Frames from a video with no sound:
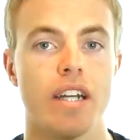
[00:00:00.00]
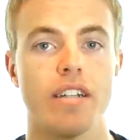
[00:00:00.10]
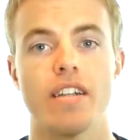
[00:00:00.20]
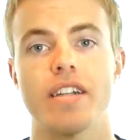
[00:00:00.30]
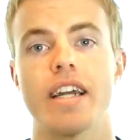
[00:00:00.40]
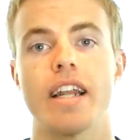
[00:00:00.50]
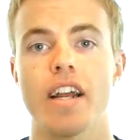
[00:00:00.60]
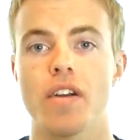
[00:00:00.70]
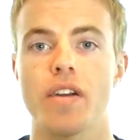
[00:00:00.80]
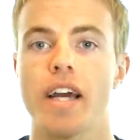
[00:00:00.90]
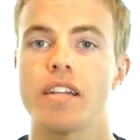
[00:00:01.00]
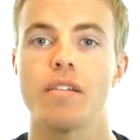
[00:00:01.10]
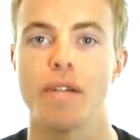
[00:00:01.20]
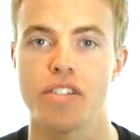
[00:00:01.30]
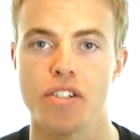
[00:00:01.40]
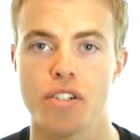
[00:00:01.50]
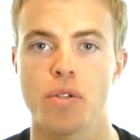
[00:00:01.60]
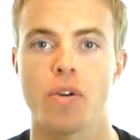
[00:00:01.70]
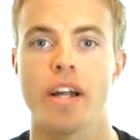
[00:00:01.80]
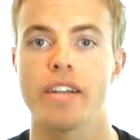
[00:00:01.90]
tend to get angry at the messenger
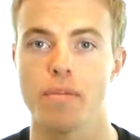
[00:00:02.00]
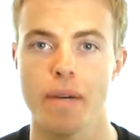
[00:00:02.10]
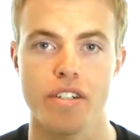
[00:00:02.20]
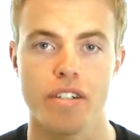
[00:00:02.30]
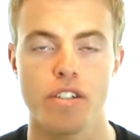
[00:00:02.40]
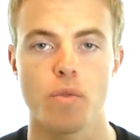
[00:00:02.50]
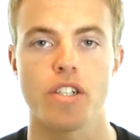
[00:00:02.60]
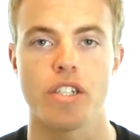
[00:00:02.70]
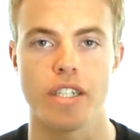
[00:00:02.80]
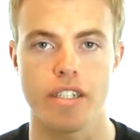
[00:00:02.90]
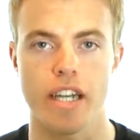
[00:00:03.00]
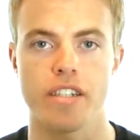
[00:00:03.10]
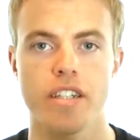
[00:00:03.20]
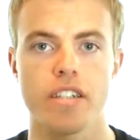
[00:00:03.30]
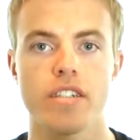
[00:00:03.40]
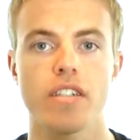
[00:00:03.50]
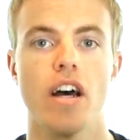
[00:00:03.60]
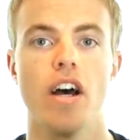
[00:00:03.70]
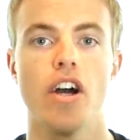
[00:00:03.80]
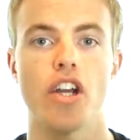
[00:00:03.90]
or at the message which in this case is
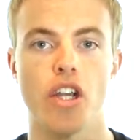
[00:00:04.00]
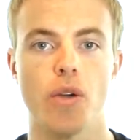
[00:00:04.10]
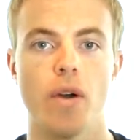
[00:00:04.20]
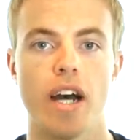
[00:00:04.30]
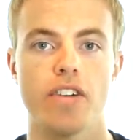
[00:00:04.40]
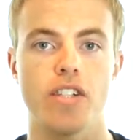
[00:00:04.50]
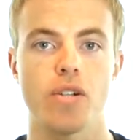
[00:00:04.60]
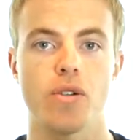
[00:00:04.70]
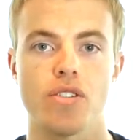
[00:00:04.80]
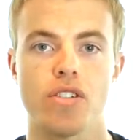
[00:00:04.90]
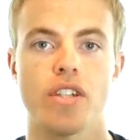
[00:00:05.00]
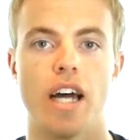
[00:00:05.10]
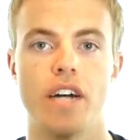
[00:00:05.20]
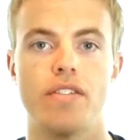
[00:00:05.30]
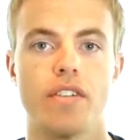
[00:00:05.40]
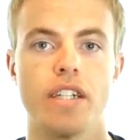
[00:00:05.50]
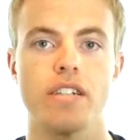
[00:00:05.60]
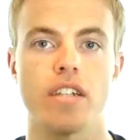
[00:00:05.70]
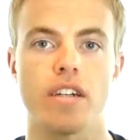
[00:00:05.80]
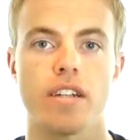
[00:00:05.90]
you have chosen every
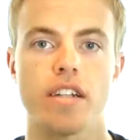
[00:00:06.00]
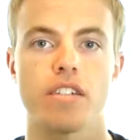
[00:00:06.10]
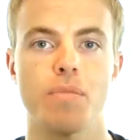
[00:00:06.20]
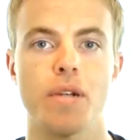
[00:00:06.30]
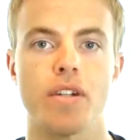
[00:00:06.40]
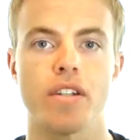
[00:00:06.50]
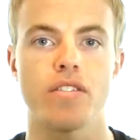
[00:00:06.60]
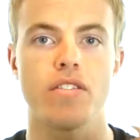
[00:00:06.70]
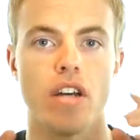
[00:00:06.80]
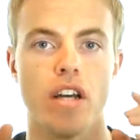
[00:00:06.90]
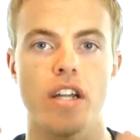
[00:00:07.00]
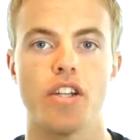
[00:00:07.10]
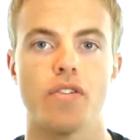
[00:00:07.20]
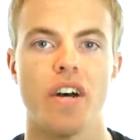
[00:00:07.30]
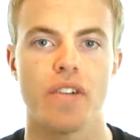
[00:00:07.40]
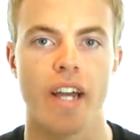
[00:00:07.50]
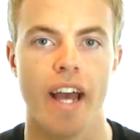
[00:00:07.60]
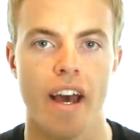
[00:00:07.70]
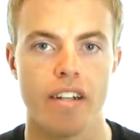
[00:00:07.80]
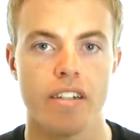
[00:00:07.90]
single experience that you've ever
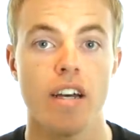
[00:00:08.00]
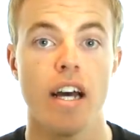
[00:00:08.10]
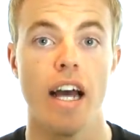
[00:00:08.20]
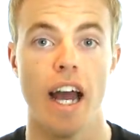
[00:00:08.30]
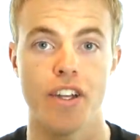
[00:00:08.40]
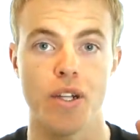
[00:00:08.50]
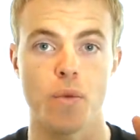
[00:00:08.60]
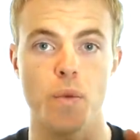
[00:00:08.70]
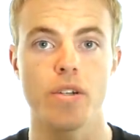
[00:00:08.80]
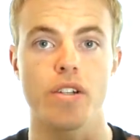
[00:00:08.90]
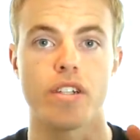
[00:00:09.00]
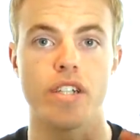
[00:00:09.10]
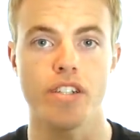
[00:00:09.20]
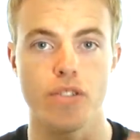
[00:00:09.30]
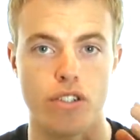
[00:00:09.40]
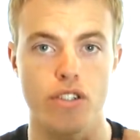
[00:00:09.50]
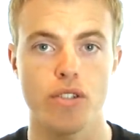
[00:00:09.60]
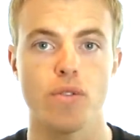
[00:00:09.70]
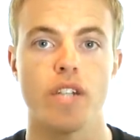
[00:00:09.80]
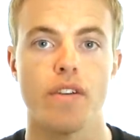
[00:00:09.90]
had and you will continue to
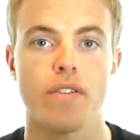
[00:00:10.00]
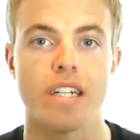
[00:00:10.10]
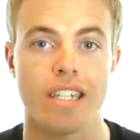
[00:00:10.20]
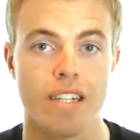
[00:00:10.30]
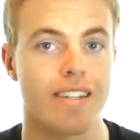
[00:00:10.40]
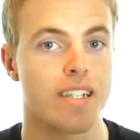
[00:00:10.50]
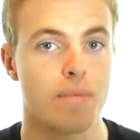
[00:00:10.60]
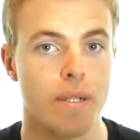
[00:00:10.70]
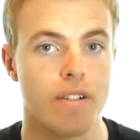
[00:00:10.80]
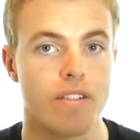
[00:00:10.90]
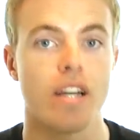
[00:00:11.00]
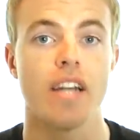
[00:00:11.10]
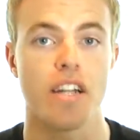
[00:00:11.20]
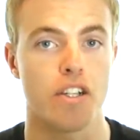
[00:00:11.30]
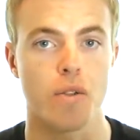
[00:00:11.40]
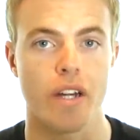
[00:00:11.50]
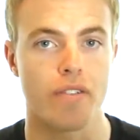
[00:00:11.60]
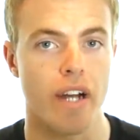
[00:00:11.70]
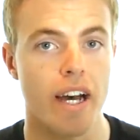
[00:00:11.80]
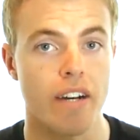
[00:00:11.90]
choose every single experience that you'll ever
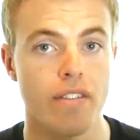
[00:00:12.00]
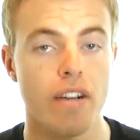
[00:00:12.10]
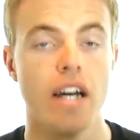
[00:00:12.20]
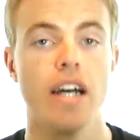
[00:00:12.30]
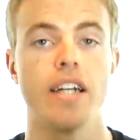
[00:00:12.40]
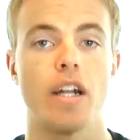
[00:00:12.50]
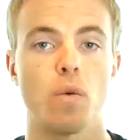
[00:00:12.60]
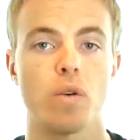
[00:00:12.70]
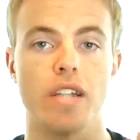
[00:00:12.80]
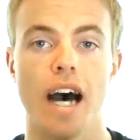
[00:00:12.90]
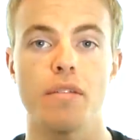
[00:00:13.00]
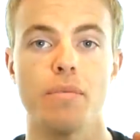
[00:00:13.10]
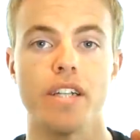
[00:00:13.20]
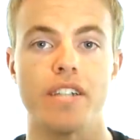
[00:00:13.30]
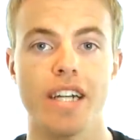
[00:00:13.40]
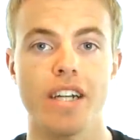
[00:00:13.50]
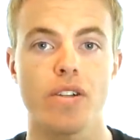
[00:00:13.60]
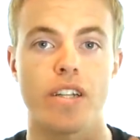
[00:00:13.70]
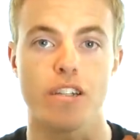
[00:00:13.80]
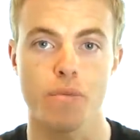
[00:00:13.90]
have there will not be a
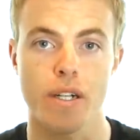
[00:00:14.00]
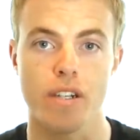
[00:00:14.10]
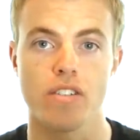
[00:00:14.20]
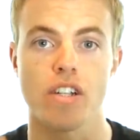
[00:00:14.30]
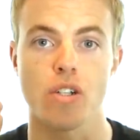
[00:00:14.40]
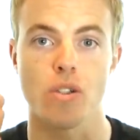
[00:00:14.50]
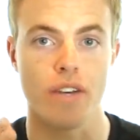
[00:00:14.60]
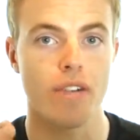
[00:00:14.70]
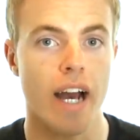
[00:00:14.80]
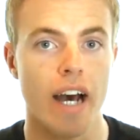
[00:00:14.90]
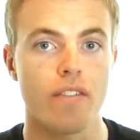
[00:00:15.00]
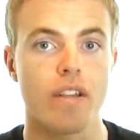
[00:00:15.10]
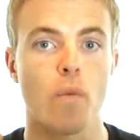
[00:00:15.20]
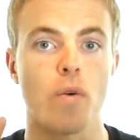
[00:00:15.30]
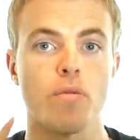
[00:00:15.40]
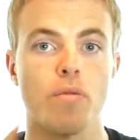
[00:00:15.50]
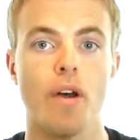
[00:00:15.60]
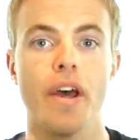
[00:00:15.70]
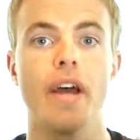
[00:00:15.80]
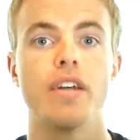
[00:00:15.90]
single experience that you'll ever have that will
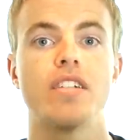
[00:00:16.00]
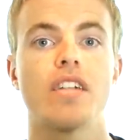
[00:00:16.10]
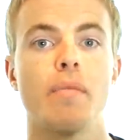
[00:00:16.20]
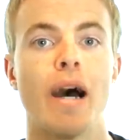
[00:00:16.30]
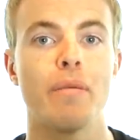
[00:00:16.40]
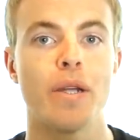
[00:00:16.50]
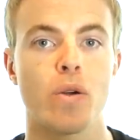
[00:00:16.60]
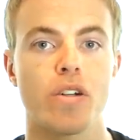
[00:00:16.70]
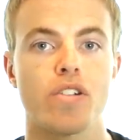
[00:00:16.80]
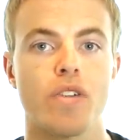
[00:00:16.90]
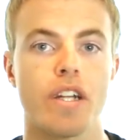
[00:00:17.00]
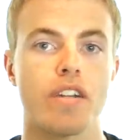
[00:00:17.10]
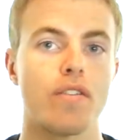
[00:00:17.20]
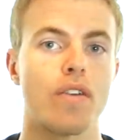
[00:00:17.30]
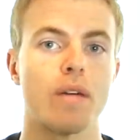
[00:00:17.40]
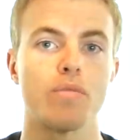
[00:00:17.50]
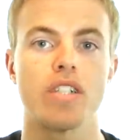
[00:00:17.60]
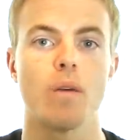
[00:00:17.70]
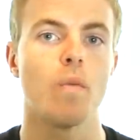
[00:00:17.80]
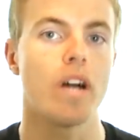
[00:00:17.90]
somehow be orchestrated from
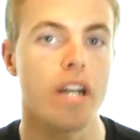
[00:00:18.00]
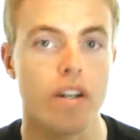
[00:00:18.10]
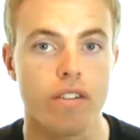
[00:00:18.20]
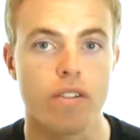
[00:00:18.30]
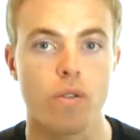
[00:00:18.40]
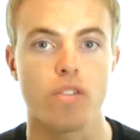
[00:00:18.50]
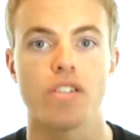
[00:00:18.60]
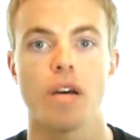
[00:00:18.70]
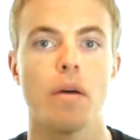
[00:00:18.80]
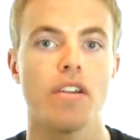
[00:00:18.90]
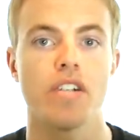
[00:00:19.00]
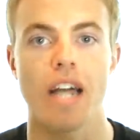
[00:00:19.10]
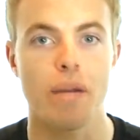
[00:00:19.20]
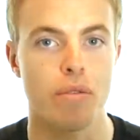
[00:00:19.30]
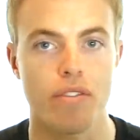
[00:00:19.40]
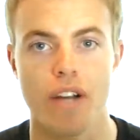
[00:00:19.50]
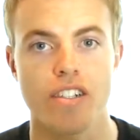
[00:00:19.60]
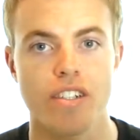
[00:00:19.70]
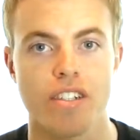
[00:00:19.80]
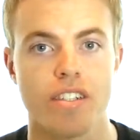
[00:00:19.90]
someone else or some other type of
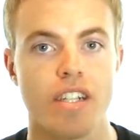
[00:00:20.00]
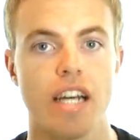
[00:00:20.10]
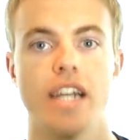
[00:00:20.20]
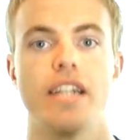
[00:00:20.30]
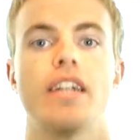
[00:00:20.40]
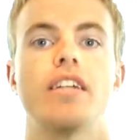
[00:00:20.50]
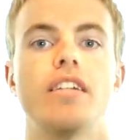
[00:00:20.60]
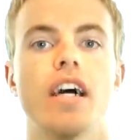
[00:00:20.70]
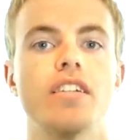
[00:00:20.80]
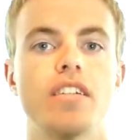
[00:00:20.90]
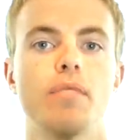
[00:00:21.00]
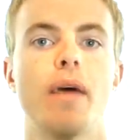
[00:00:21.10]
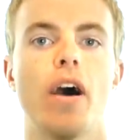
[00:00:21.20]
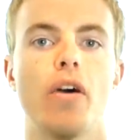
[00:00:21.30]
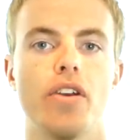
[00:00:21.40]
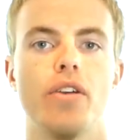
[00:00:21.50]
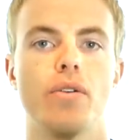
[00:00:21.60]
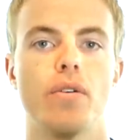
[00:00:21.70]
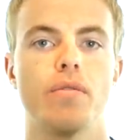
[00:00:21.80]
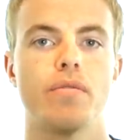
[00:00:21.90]
consciousness that is not somehow you
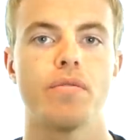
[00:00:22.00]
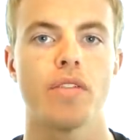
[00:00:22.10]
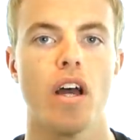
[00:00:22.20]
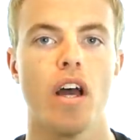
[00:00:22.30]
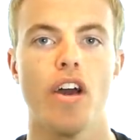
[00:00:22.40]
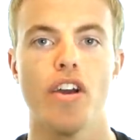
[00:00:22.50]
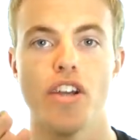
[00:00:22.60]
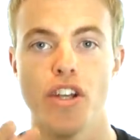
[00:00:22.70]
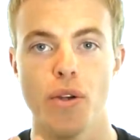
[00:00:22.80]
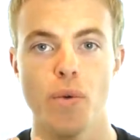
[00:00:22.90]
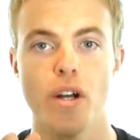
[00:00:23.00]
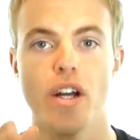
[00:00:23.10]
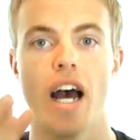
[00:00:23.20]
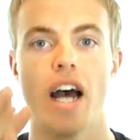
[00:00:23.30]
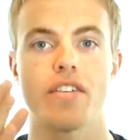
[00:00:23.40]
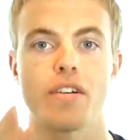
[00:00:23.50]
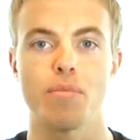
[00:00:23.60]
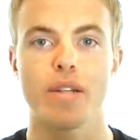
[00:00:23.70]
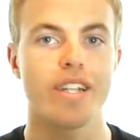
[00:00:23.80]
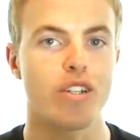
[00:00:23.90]
you have
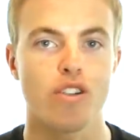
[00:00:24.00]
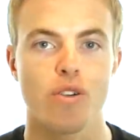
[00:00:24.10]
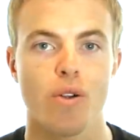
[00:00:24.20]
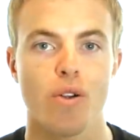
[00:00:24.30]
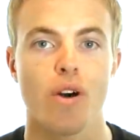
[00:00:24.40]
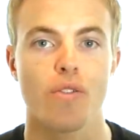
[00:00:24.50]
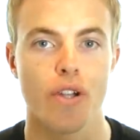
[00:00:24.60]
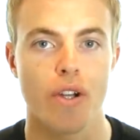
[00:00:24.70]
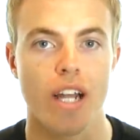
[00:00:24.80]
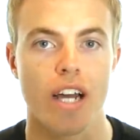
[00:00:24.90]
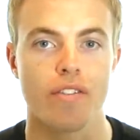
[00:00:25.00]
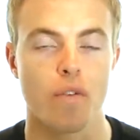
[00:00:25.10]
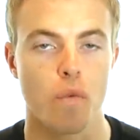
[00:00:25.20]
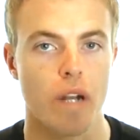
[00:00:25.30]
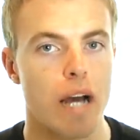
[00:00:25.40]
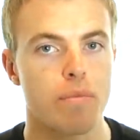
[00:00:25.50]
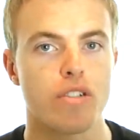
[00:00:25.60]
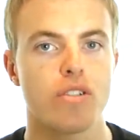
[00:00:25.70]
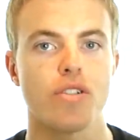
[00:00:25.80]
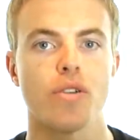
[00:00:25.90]
complete control over your life and what happens
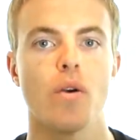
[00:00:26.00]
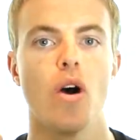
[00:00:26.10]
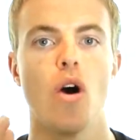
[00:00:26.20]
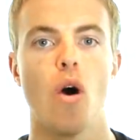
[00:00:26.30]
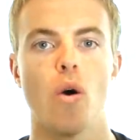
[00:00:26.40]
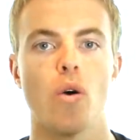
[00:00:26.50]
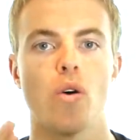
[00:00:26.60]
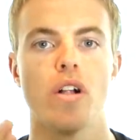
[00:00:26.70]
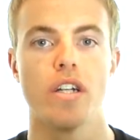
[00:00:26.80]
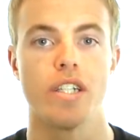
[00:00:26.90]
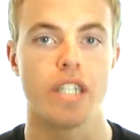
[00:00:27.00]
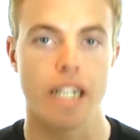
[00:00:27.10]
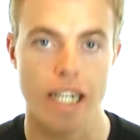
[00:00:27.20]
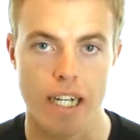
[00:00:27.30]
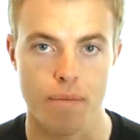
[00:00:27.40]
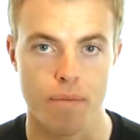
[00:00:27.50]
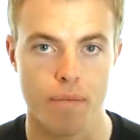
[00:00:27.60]
to you all the time.